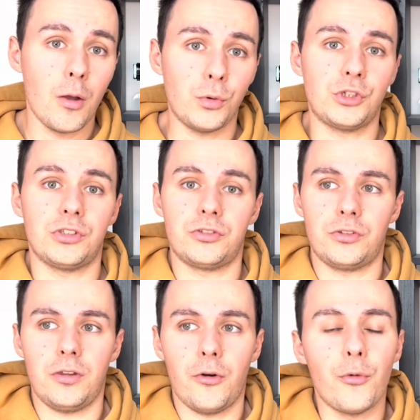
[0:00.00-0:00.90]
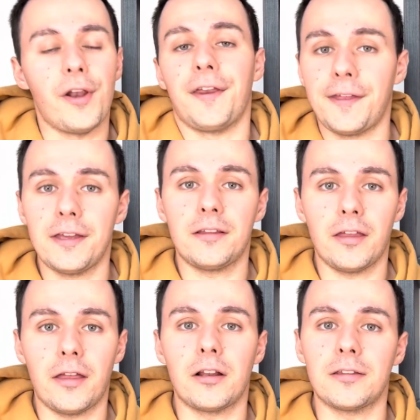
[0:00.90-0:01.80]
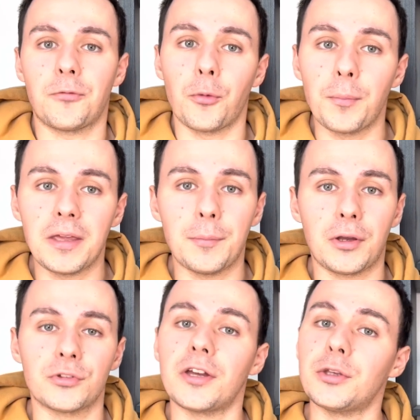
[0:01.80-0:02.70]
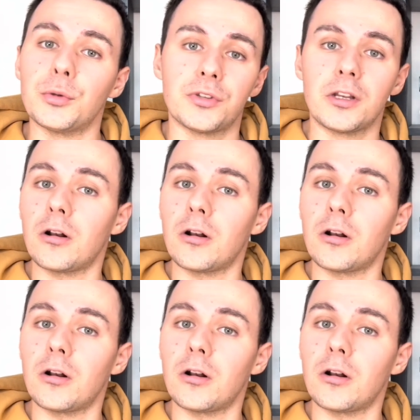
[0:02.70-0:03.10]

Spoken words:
which is really neat, at least for me, because I use